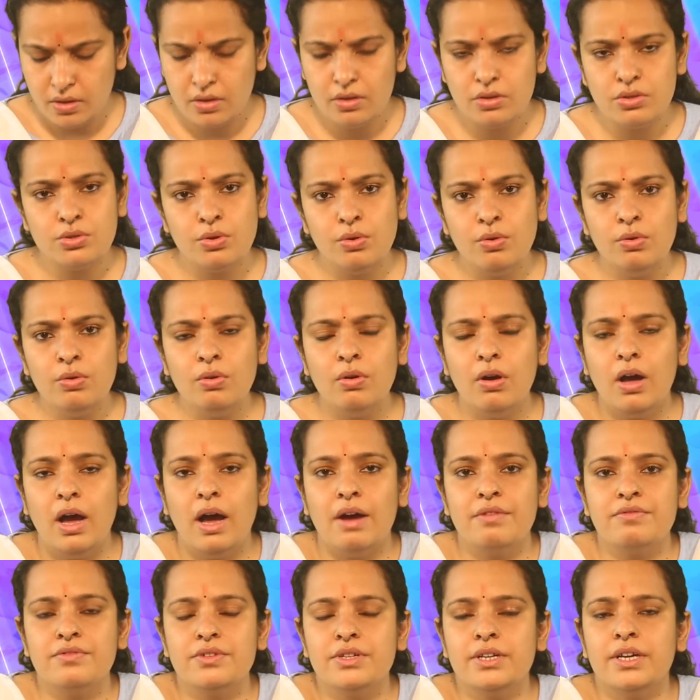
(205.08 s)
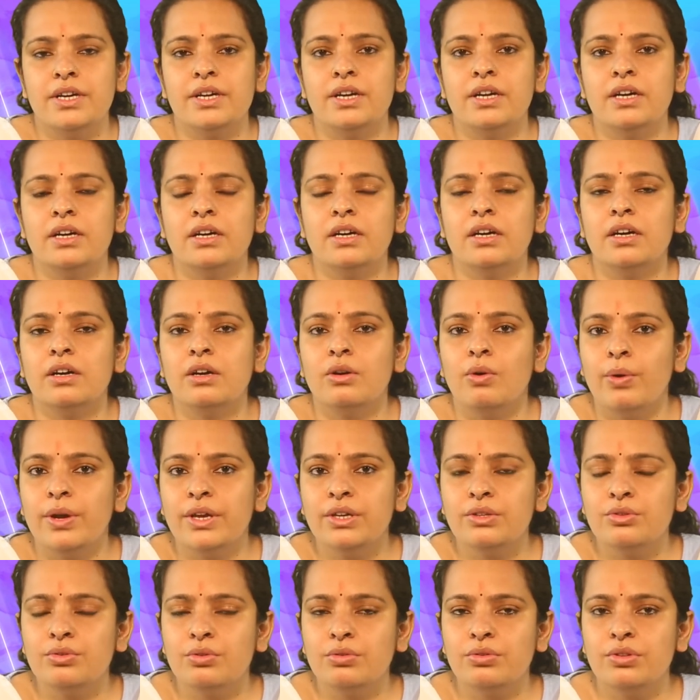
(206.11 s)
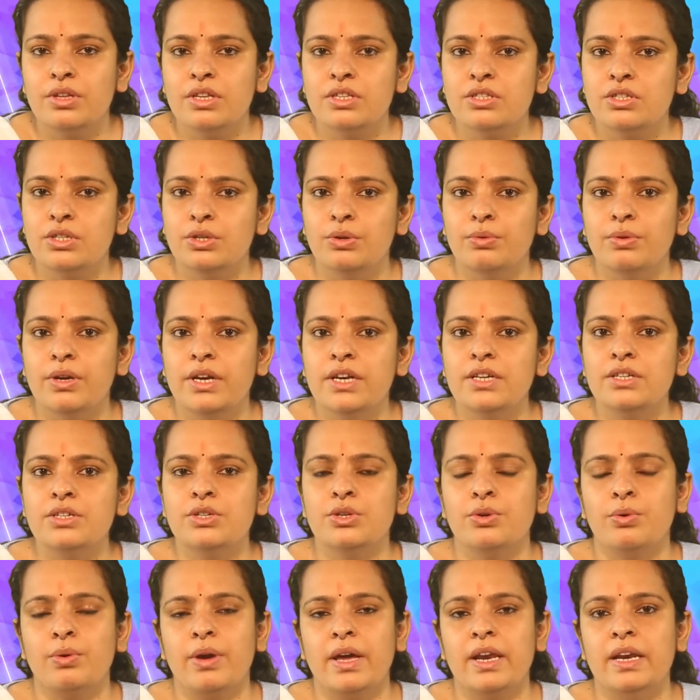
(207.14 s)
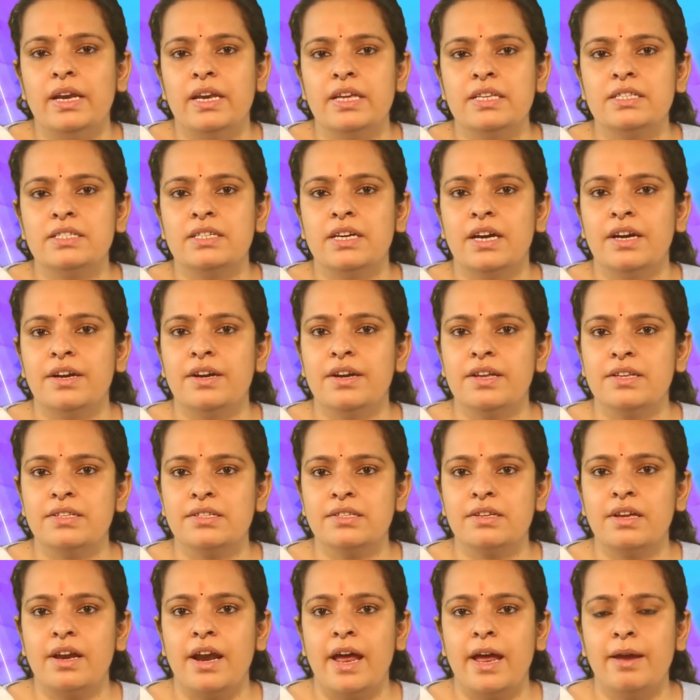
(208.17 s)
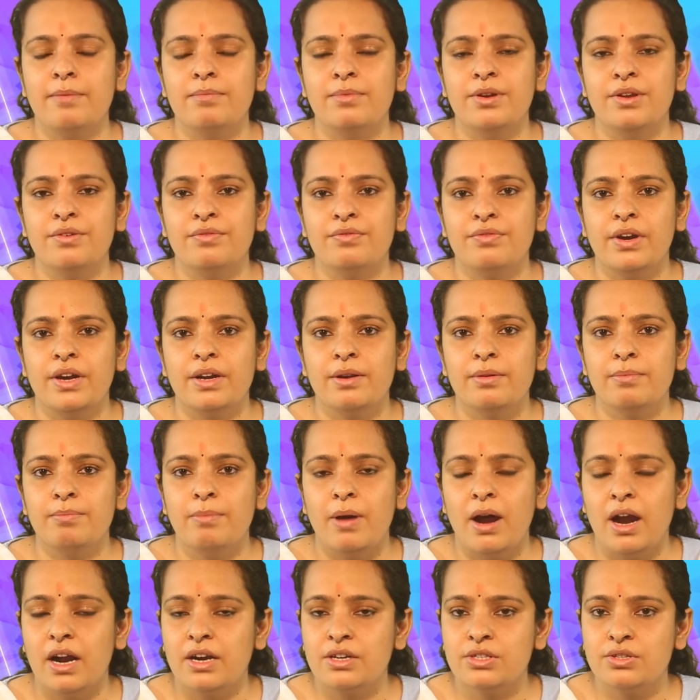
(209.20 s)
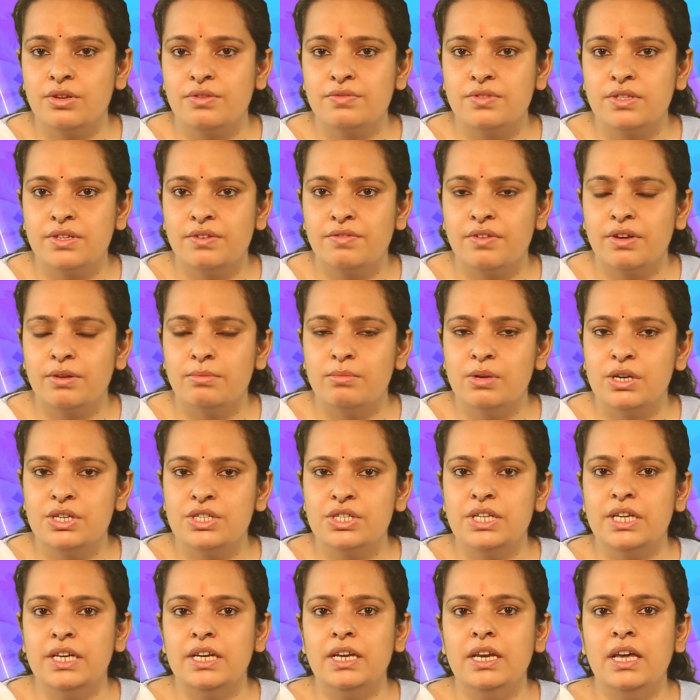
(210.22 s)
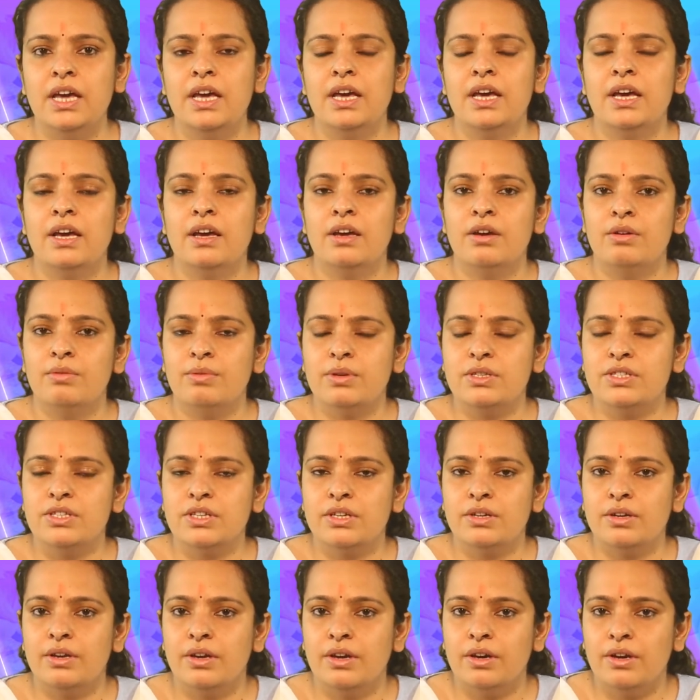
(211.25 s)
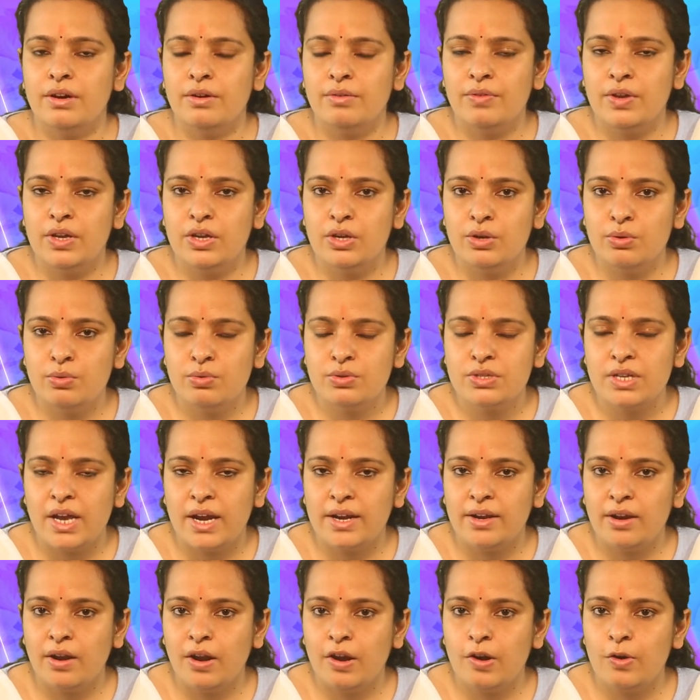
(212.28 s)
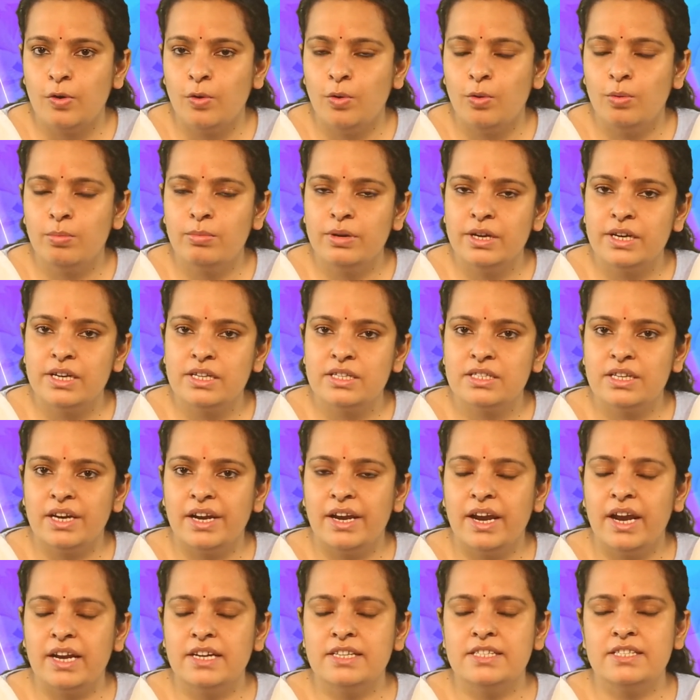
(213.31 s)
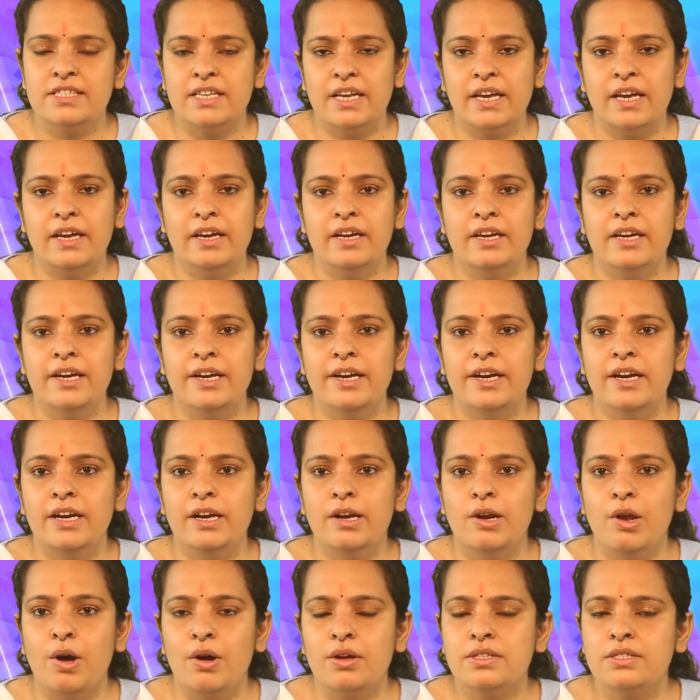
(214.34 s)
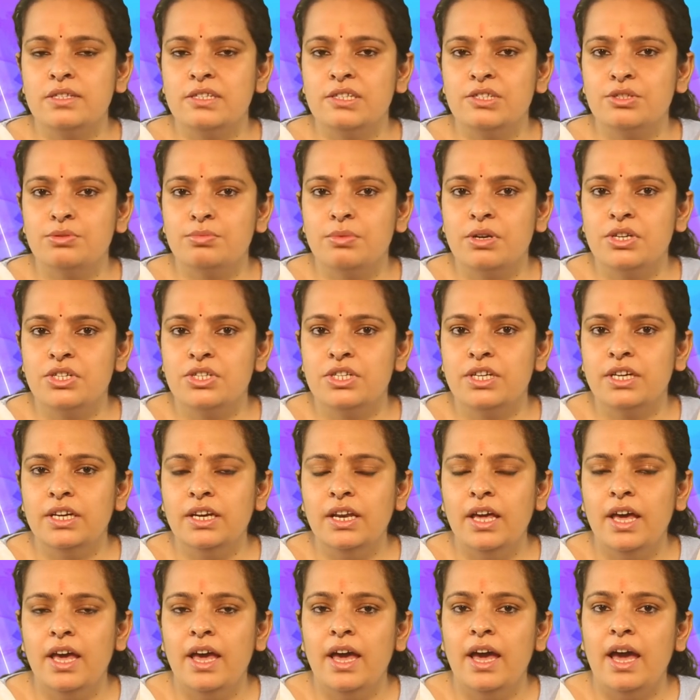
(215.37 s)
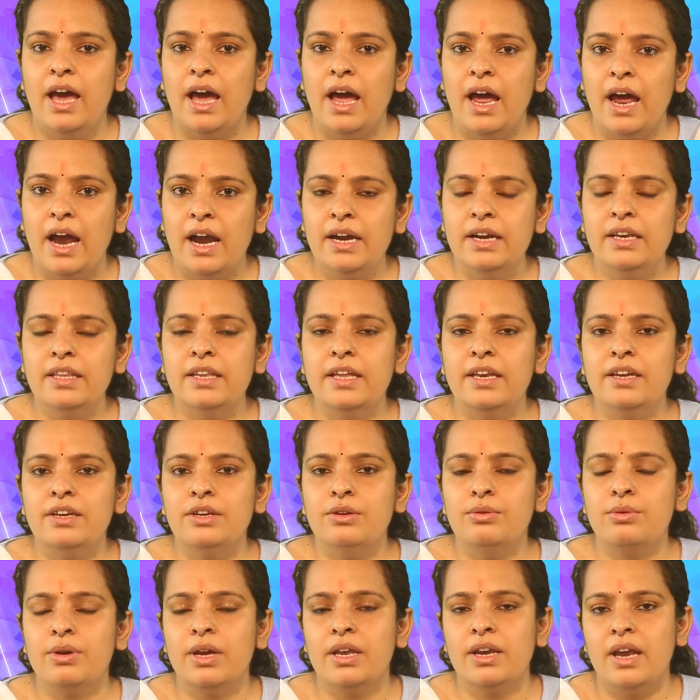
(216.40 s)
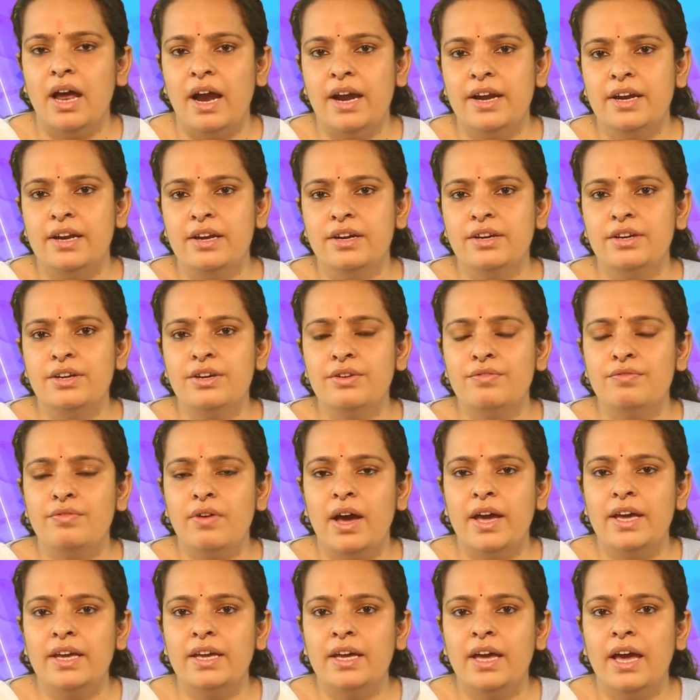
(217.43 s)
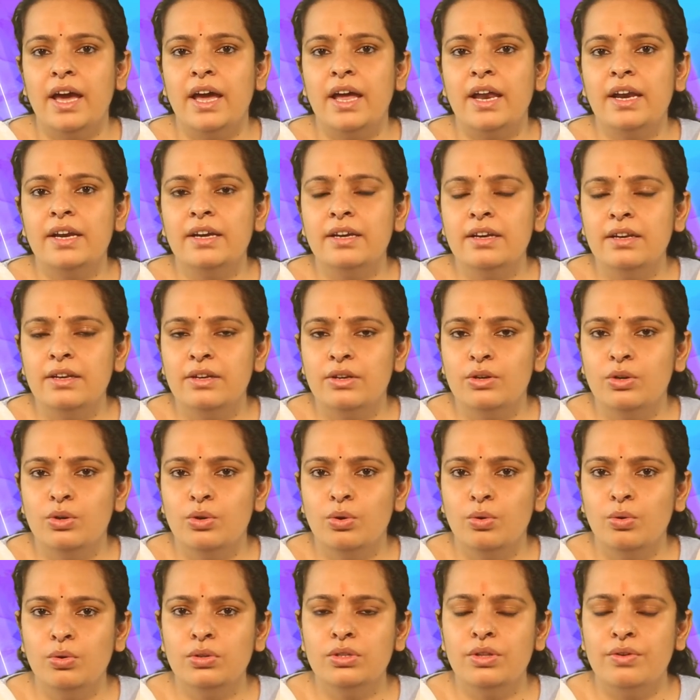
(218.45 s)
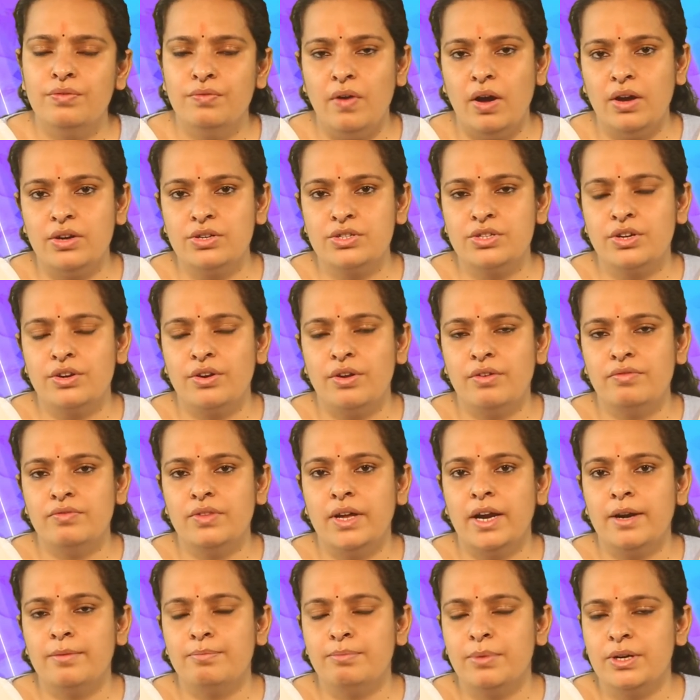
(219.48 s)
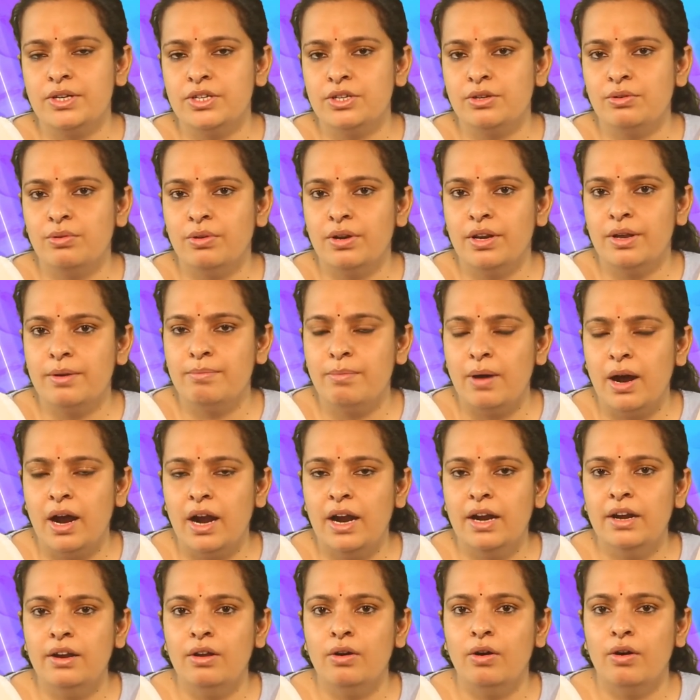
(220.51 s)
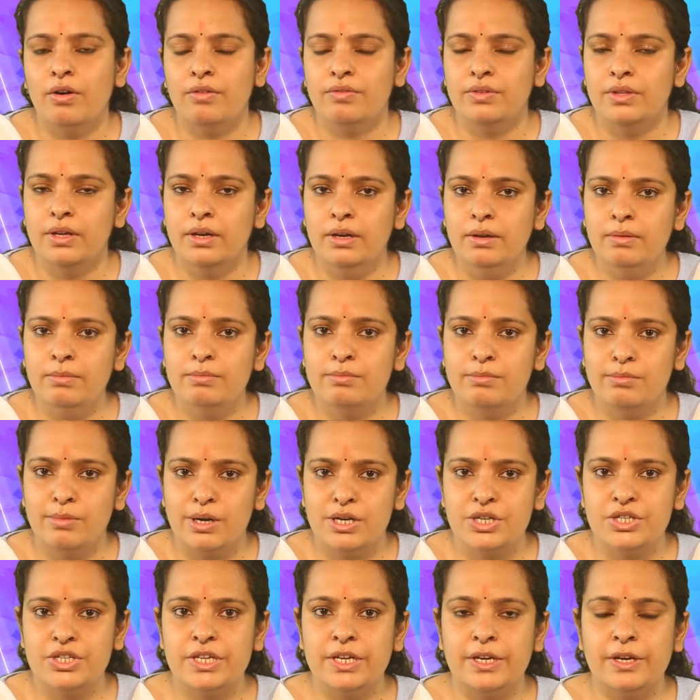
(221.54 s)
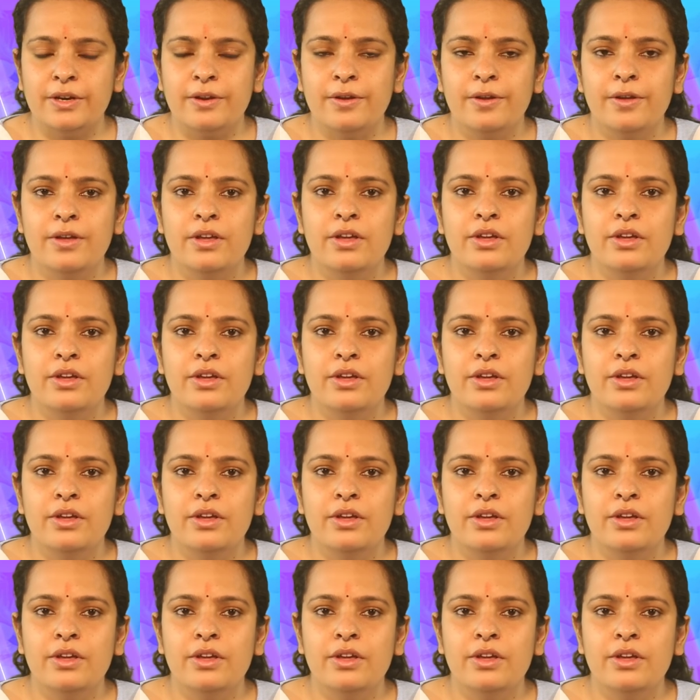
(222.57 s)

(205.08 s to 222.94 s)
So after going through this unit, you can list and describe different parts of sewing machine which we use at our home. It is said as single needle lock stitch machine, and then you can identify and know the function of that particular part of the machine.